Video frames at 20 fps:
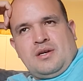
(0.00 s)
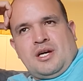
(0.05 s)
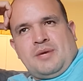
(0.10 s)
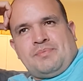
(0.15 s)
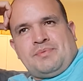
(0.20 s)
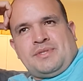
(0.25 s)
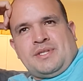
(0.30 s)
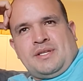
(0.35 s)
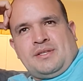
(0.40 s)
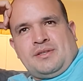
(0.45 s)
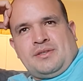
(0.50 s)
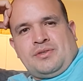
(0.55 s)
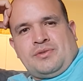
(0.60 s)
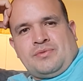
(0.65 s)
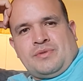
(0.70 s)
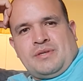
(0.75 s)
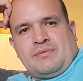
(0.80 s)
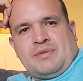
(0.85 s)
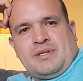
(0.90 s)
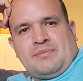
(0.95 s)
upset the
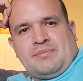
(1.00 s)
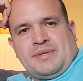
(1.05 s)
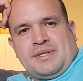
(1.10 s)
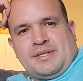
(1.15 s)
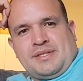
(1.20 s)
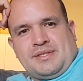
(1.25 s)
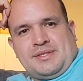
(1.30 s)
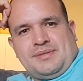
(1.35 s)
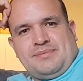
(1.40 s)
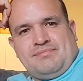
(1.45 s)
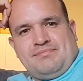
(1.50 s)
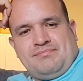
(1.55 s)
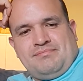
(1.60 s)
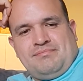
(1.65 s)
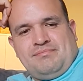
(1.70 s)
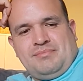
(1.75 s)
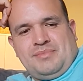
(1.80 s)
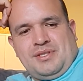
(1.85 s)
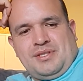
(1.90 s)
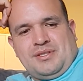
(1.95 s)
Detroit Red Wings.
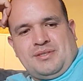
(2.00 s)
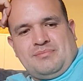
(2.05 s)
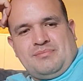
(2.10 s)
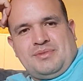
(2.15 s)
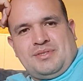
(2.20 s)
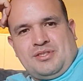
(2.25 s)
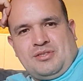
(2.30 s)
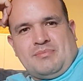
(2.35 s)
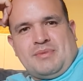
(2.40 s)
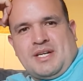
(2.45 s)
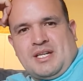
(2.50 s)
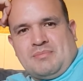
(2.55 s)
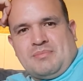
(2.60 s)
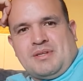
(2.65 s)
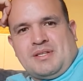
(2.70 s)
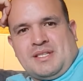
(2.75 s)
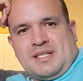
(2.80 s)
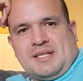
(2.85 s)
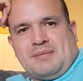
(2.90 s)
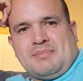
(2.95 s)
You know, I'm still mad
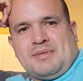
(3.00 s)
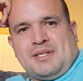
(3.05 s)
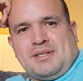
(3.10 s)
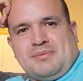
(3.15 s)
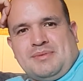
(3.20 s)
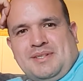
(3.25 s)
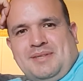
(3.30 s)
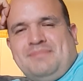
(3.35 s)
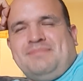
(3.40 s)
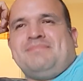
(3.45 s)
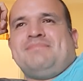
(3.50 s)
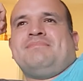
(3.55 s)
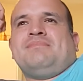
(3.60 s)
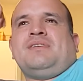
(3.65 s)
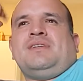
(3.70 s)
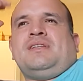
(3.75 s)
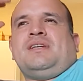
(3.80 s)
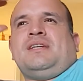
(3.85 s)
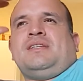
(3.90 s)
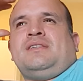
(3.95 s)
about that, by the way,
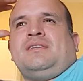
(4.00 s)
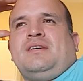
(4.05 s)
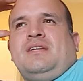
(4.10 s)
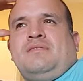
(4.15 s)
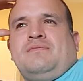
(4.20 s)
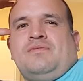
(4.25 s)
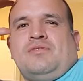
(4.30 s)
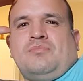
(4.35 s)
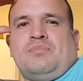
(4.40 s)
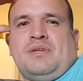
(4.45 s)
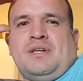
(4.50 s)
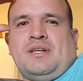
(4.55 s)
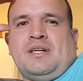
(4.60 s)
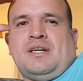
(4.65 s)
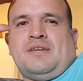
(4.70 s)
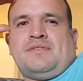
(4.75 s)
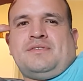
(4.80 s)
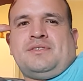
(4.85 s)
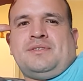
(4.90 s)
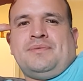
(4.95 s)
in 1994
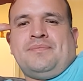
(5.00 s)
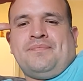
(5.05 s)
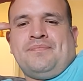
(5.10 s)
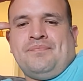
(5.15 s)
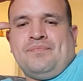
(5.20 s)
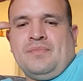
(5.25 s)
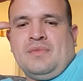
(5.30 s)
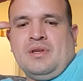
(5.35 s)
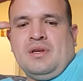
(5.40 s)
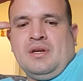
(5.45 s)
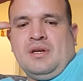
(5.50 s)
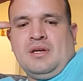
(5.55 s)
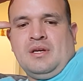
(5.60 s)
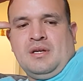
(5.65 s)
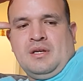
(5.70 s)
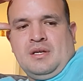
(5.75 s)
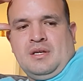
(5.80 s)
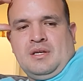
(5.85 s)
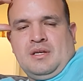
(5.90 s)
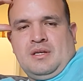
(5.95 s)
playoffs.
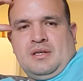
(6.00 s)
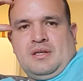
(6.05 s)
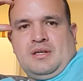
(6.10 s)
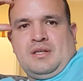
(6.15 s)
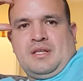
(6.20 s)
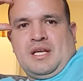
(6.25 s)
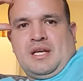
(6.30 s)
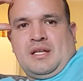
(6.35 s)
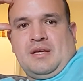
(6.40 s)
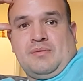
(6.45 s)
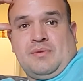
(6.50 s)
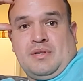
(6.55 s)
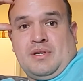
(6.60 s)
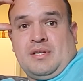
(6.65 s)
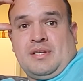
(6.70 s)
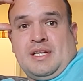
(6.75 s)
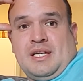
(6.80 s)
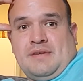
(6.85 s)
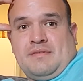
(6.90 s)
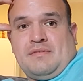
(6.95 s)
And they went on
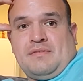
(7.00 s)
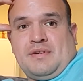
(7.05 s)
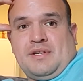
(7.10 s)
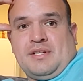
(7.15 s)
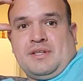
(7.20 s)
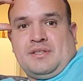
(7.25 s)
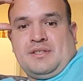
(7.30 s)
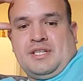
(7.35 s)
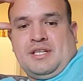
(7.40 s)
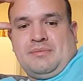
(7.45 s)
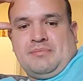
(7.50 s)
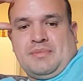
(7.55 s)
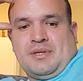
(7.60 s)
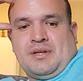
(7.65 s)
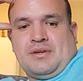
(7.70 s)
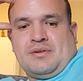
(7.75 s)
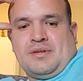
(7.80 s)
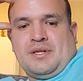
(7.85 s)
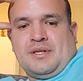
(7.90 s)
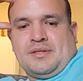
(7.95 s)
to have a very good team
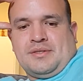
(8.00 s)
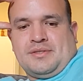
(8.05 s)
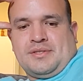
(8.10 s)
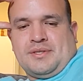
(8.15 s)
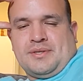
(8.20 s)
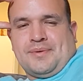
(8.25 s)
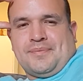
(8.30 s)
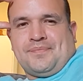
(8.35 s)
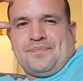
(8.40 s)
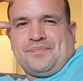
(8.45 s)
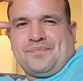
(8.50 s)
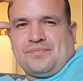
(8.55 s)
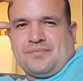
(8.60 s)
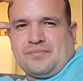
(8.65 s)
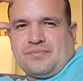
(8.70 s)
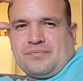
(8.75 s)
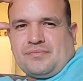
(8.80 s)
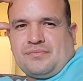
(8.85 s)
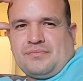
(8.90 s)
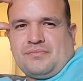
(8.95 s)
later on. So,
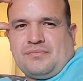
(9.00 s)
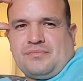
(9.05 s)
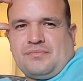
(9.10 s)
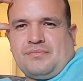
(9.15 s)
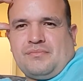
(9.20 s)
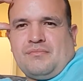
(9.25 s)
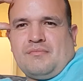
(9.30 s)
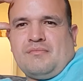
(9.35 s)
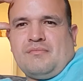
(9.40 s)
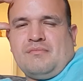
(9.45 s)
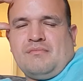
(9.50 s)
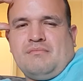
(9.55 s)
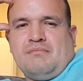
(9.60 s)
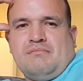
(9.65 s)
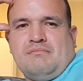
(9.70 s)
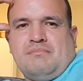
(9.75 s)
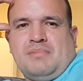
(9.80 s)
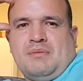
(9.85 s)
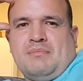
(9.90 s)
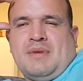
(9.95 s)

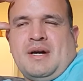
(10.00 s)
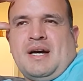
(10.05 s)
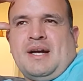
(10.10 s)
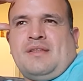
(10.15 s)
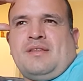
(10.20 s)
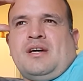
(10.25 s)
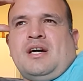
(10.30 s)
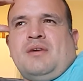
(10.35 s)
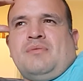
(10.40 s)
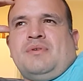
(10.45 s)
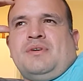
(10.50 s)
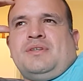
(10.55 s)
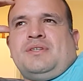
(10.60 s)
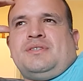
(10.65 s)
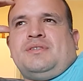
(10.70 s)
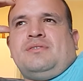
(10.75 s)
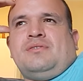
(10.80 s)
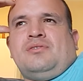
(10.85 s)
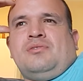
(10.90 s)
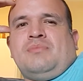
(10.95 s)
but my thought
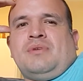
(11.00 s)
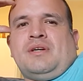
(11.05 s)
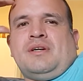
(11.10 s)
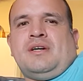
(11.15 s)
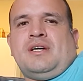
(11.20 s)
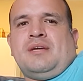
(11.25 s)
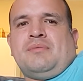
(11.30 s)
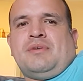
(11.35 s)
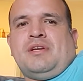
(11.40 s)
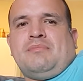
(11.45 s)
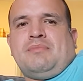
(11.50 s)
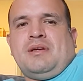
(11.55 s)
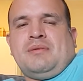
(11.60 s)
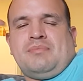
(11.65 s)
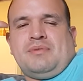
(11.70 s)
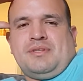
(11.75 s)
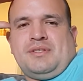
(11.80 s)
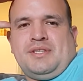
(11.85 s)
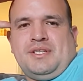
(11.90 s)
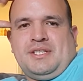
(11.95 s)
was, oh my God, I'm going to be
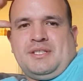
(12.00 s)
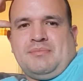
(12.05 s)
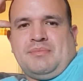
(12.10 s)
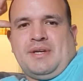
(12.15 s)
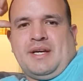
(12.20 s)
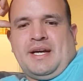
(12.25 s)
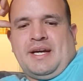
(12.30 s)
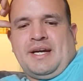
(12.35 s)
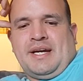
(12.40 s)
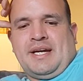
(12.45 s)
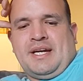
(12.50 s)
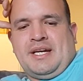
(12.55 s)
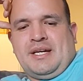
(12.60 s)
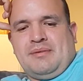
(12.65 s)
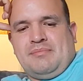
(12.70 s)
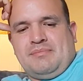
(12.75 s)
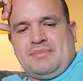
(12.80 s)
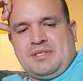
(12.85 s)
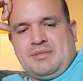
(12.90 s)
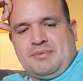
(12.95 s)
able to see some
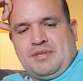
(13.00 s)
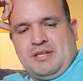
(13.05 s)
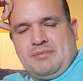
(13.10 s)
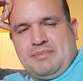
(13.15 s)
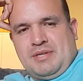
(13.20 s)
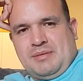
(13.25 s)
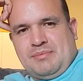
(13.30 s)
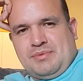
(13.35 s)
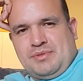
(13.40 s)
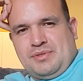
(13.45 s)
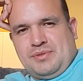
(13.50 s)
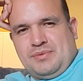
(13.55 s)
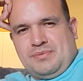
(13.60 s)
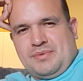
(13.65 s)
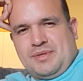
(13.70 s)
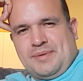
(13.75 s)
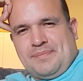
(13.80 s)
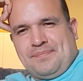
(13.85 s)
games. I'm going to be able to,